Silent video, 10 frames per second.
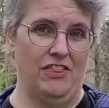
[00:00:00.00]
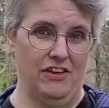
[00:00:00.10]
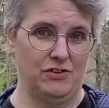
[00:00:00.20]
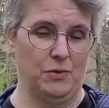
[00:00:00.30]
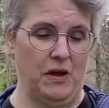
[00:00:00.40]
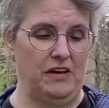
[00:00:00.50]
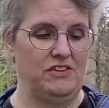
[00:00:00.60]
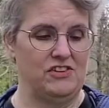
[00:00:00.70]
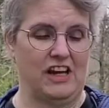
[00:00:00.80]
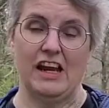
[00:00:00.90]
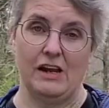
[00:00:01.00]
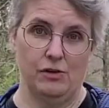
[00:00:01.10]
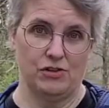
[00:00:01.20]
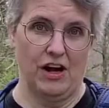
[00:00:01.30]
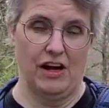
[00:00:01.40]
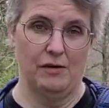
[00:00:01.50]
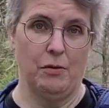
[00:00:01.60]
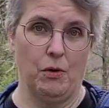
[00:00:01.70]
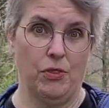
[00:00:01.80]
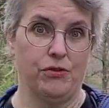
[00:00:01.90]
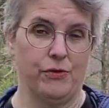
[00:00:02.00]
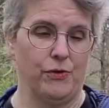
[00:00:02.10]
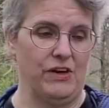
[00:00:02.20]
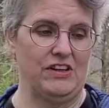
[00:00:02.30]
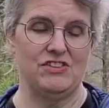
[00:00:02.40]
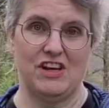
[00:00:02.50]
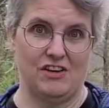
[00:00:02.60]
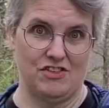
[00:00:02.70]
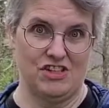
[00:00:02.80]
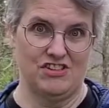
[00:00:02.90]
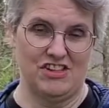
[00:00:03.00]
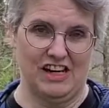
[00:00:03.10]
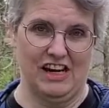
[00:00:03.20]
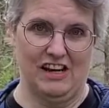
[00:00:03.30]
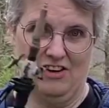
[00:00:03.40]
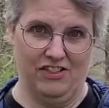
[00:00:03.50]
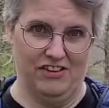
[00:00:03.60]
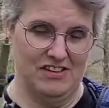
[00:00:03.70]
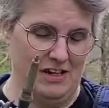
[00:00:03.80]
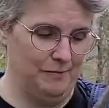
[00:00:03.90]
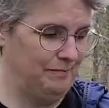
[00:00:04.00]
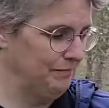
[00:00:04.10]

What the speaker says: this way, sticking your trekking pole through it instead of just sticking it on the tip.